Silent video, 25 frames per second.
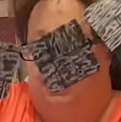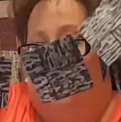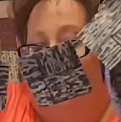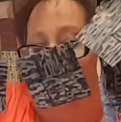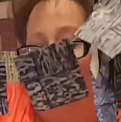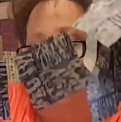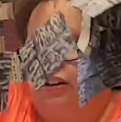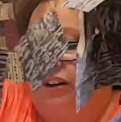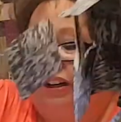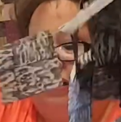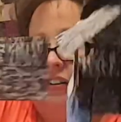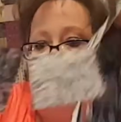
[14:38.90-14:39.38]

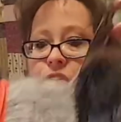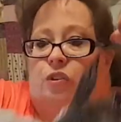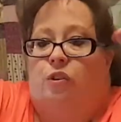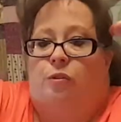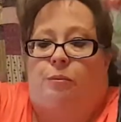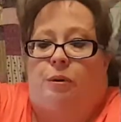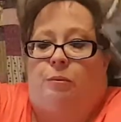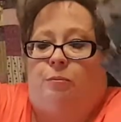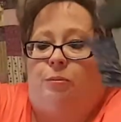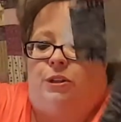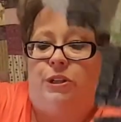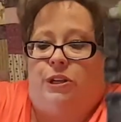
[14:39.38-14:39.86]
I don't even
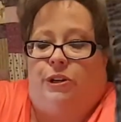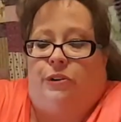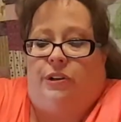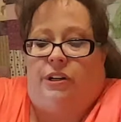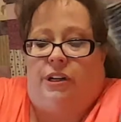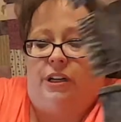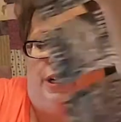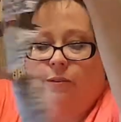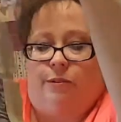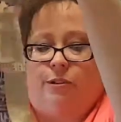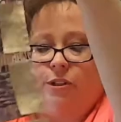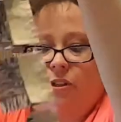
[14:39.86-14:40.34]
remember
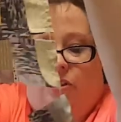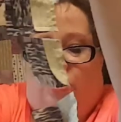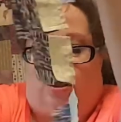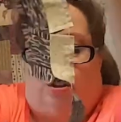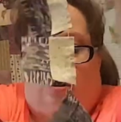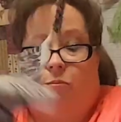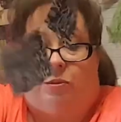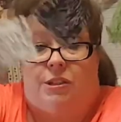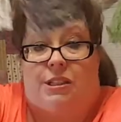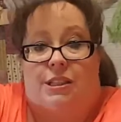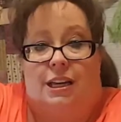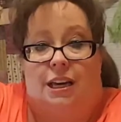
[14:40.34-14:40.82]
doing it. I was just
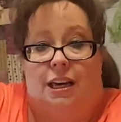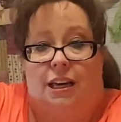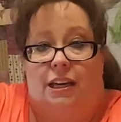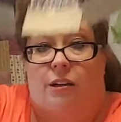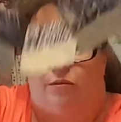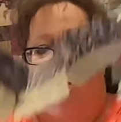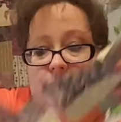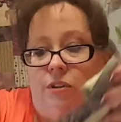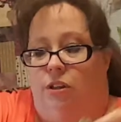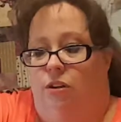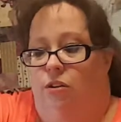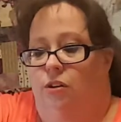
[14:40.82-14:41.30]
too busy
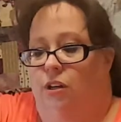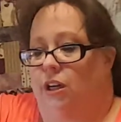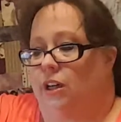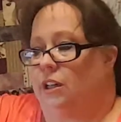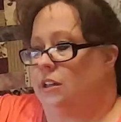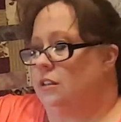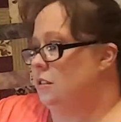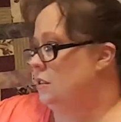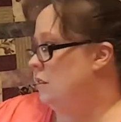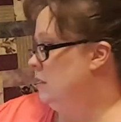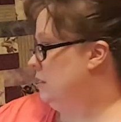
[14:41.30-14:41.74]
hanging with you guys.